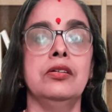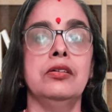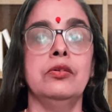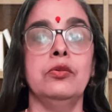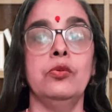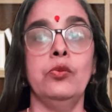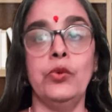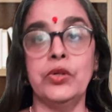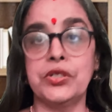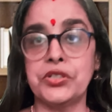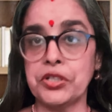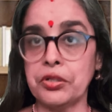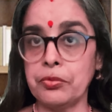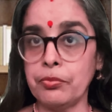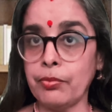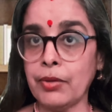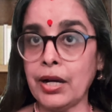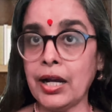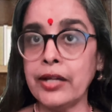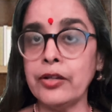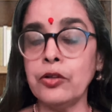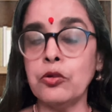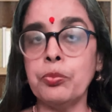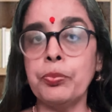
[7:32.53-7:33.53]
which in
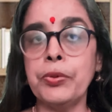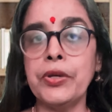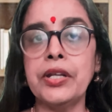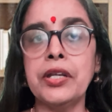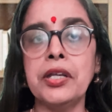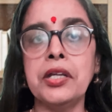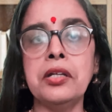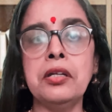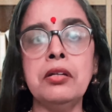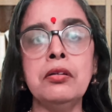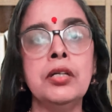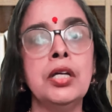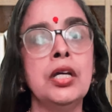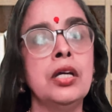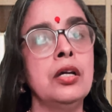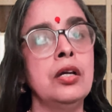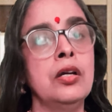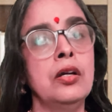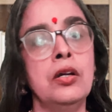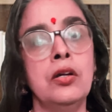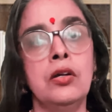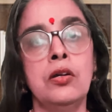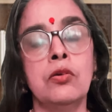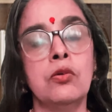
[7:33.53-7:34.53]
my opinion
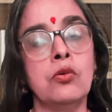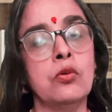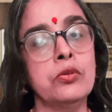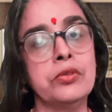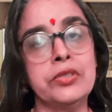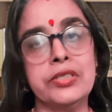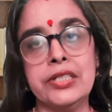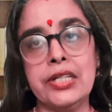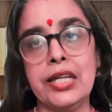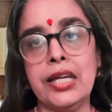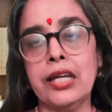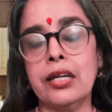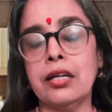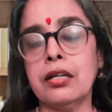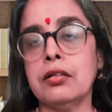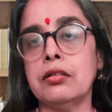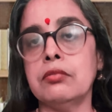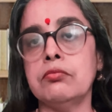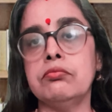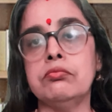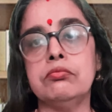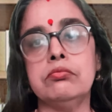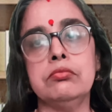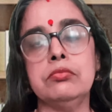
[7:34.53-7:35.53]
could take,
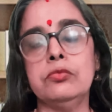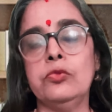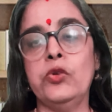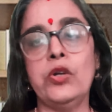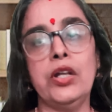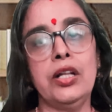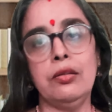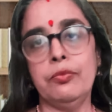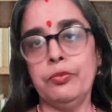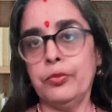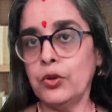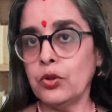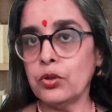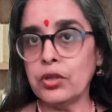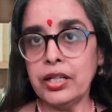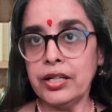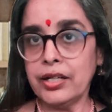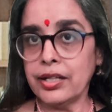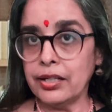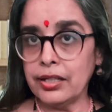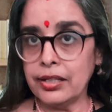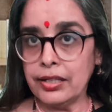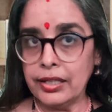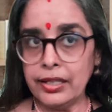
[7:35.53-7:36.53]
more than
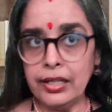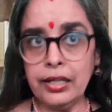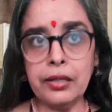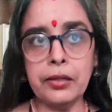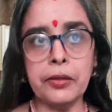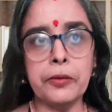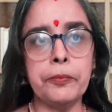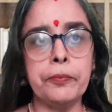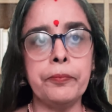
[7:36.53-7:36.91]
an year.